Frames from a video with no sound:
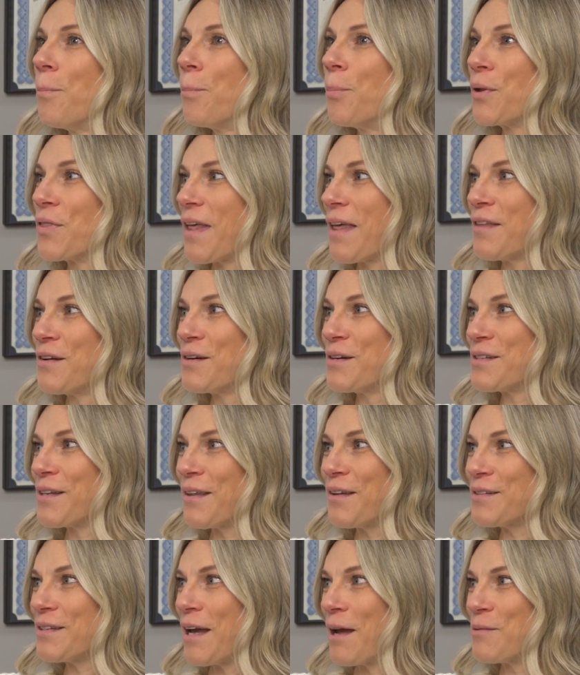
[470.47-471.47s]
But then there's
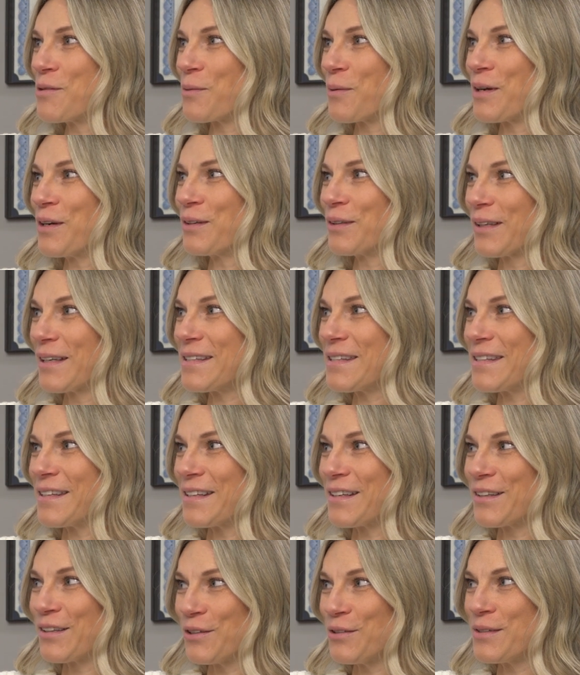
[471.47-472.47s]
other times where your list
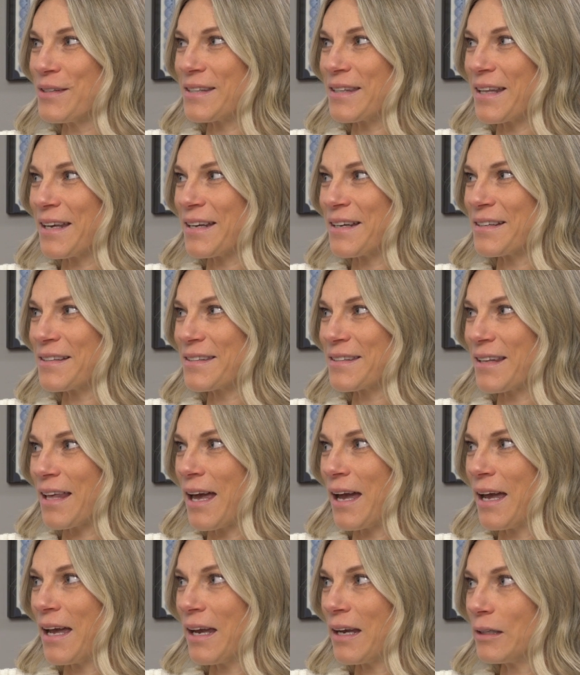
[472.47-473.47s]
includes things
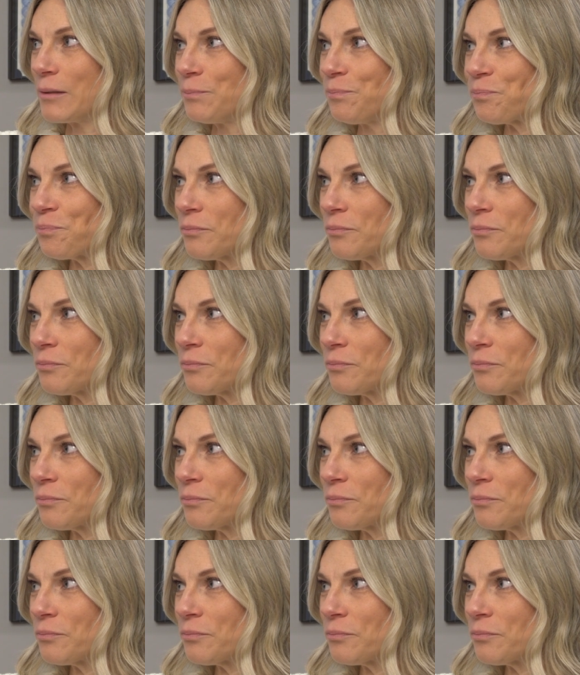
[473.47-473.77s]
like,